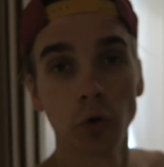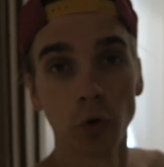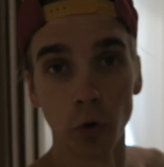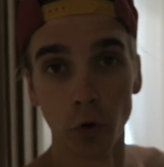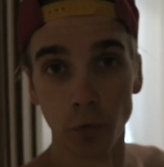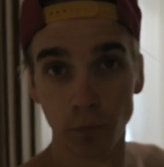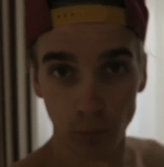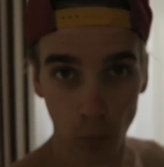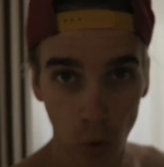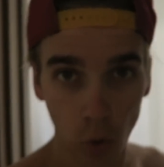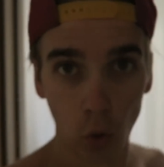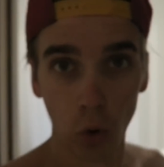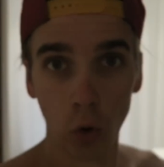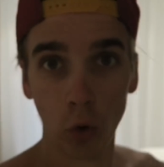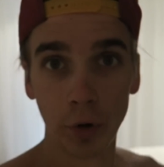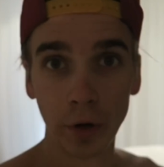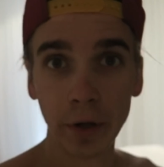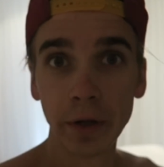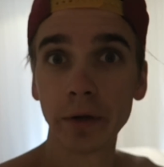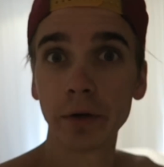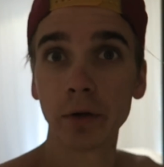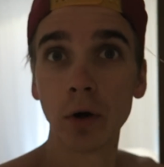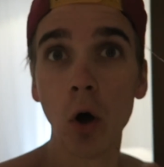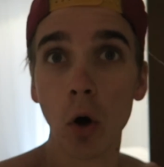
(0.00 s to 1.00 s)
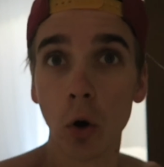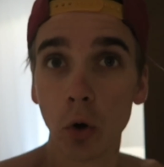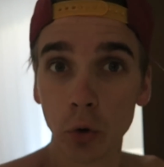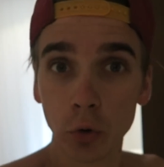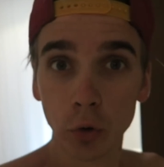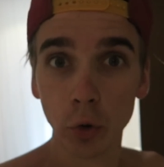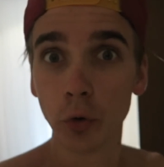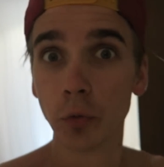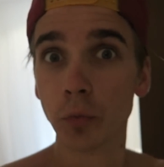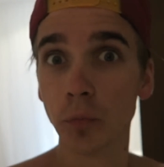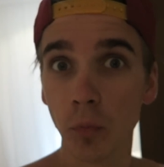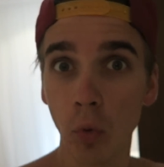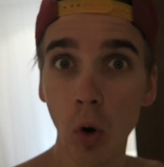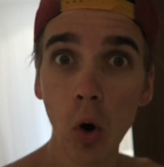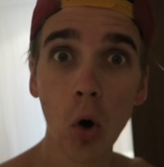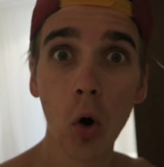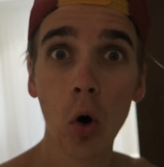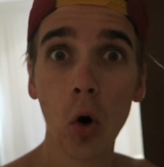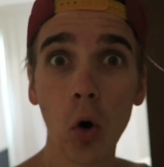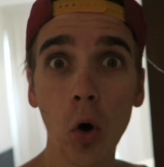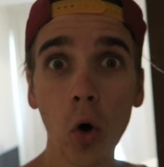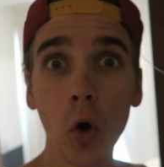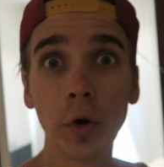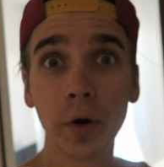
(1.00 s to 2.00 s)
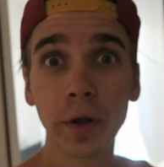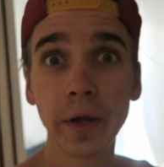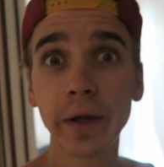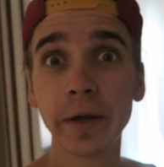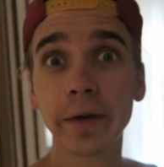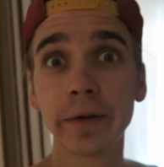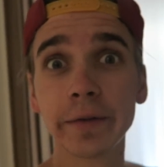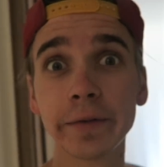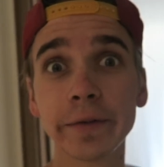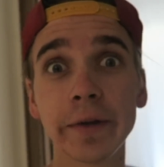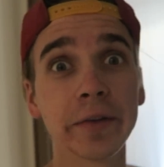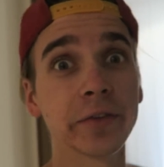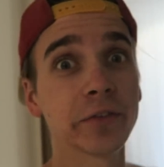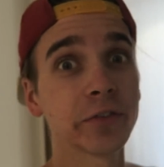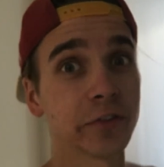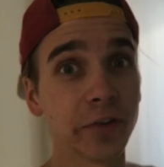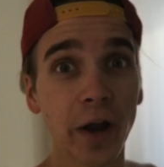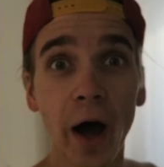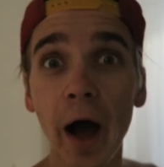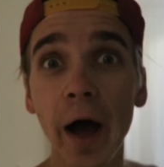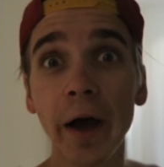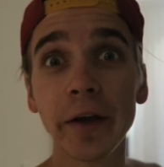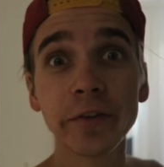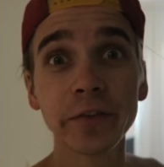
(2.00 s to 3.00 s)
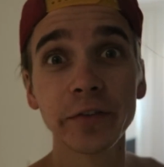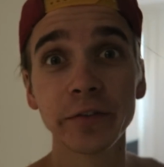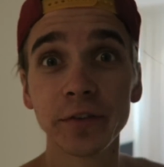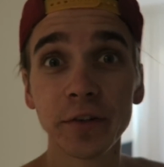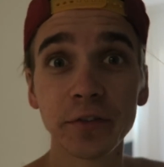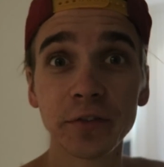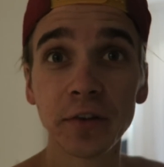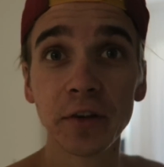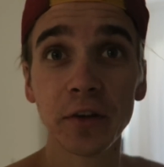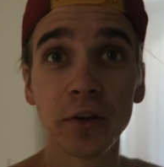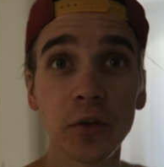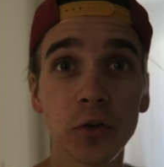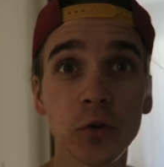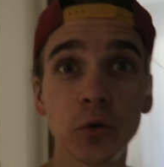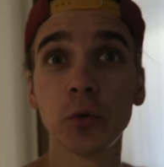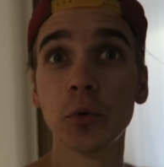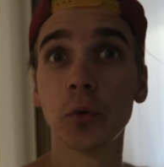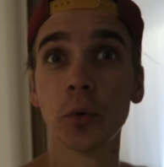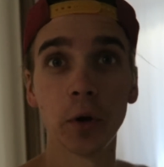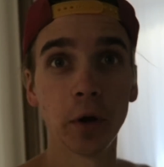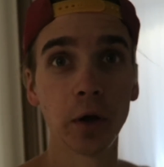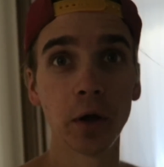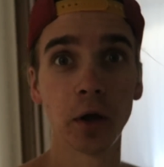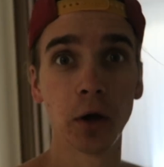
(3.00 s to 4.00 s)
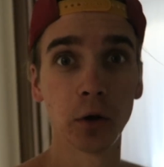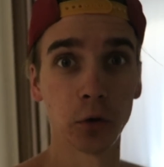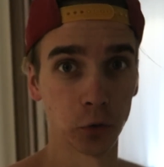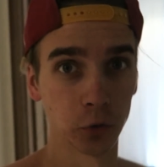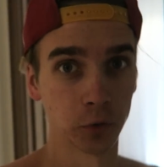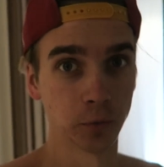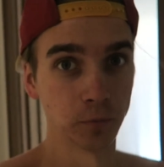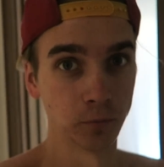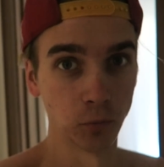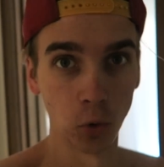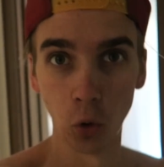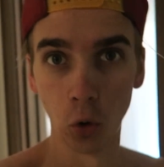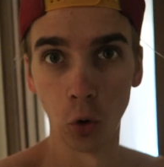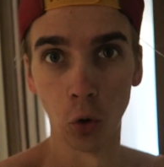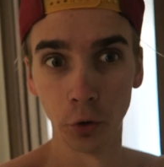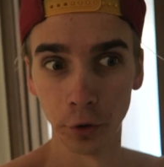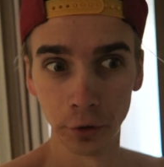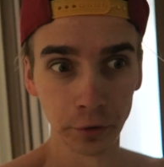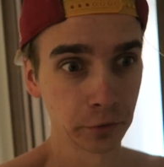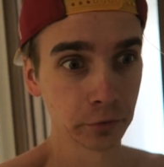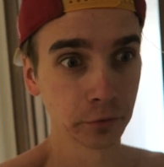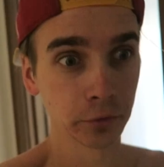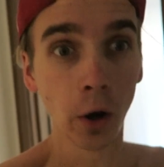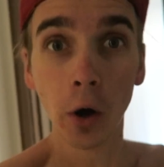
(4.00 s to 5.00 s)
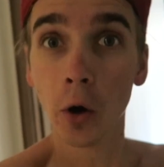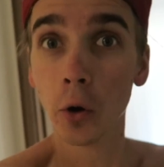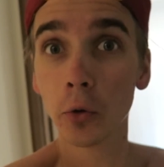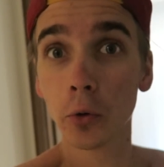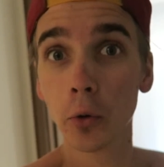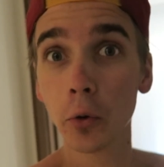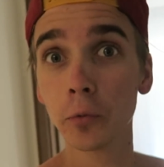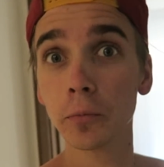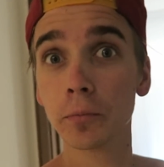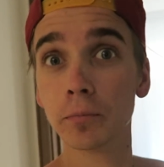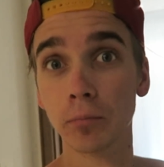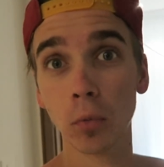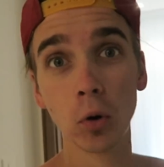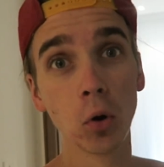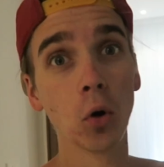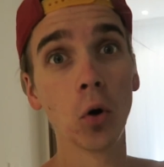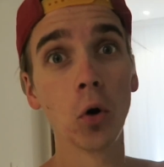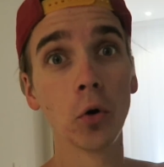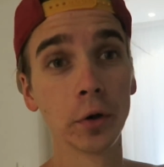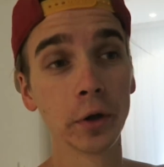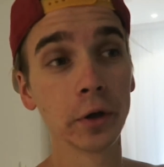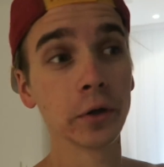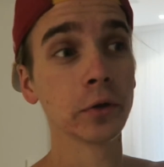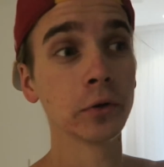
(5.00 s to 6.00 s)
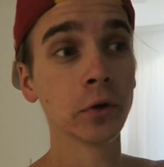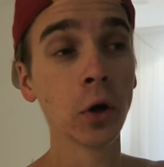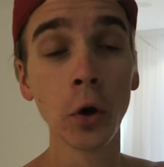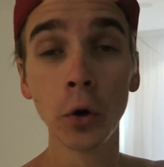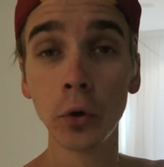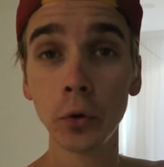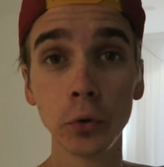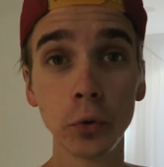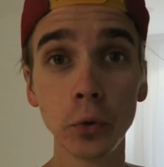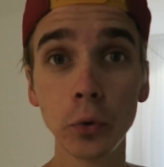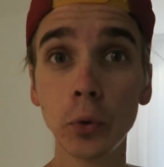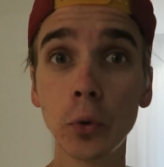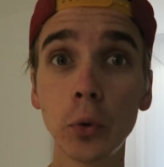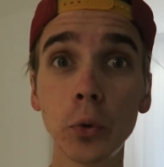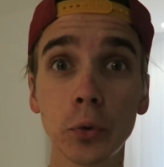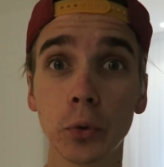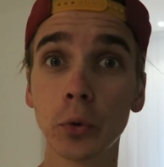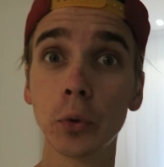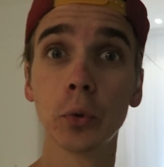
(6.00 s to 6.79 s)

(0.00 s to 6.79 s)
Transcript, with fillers: Good morning, good morning, it's nice to see you here. Good morning, good morning to